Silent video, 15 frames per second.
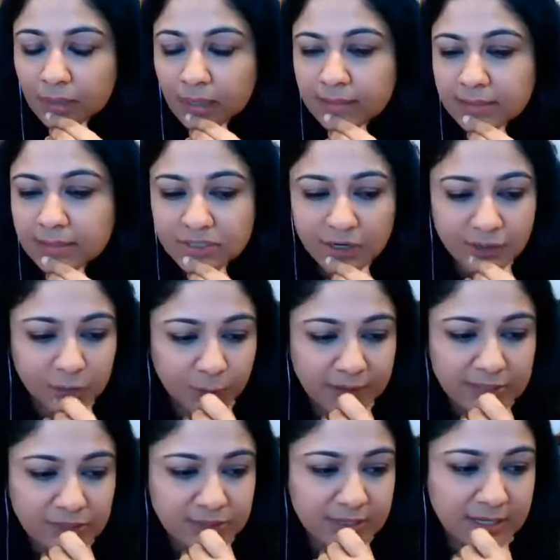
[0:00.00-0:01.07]
they start
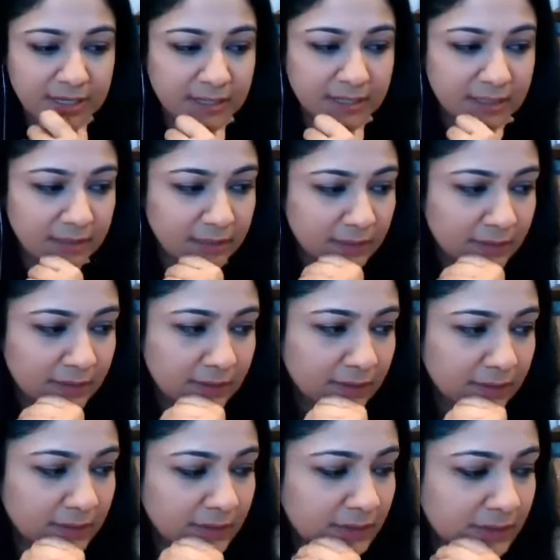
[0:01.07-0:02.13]
questioning.
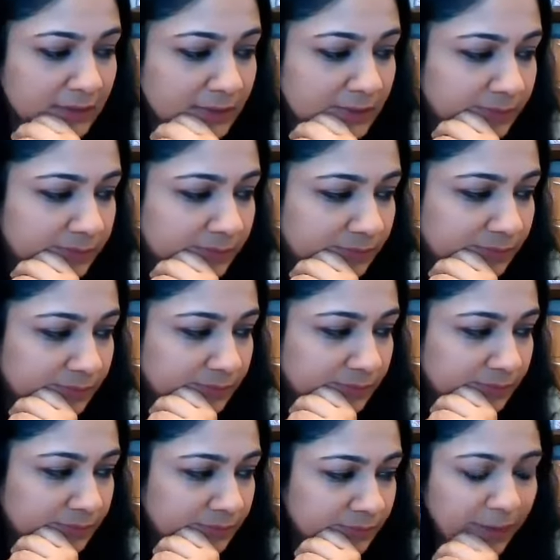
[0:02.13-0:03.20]

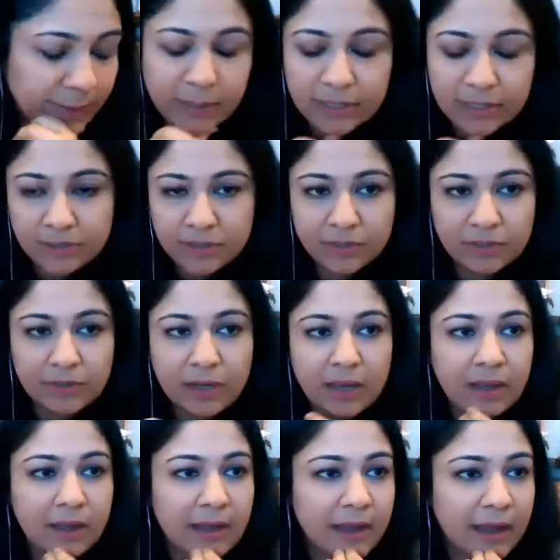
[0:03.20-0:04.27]
I mean,
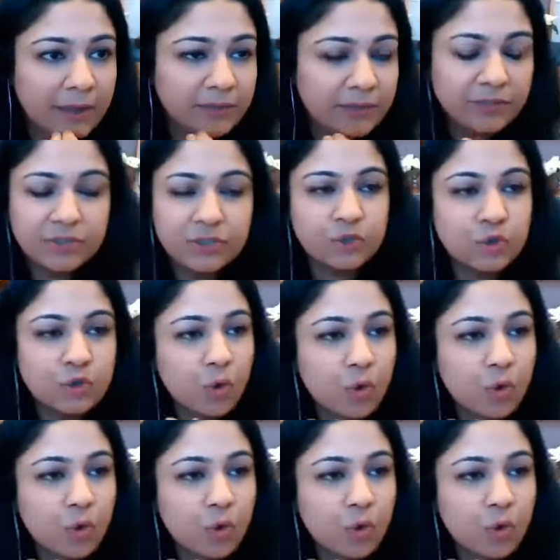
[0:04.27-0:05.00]
there's so